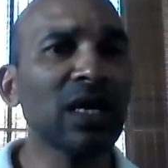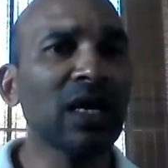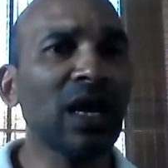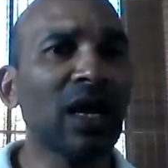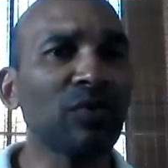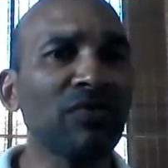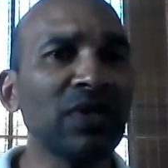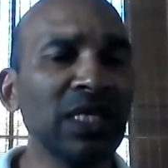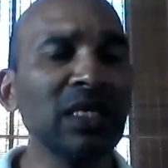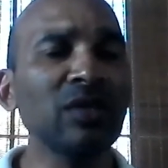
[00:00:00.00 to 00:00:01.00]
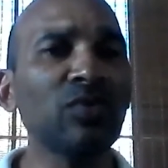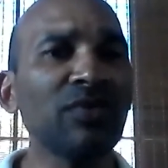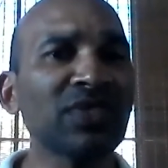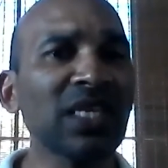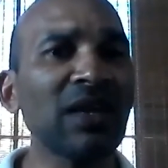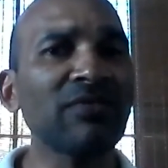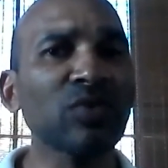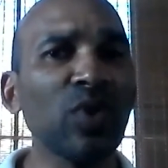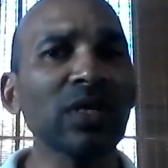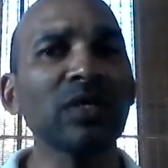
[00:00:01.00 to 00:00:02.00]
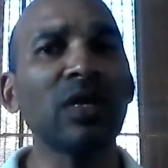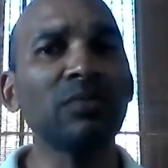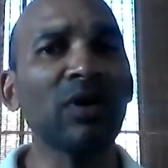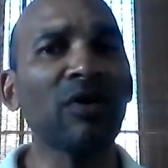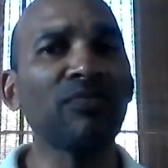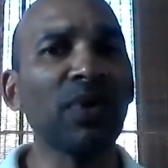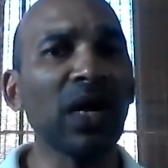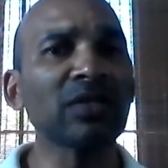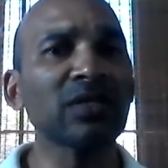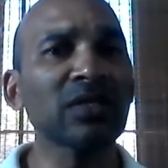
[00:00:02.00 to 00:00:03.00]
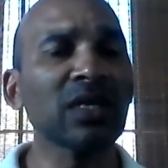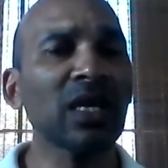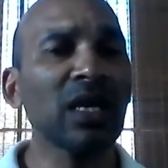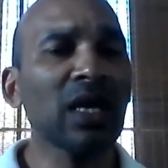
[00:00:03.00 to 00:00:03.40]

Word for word: And we've saved quite a number of plants.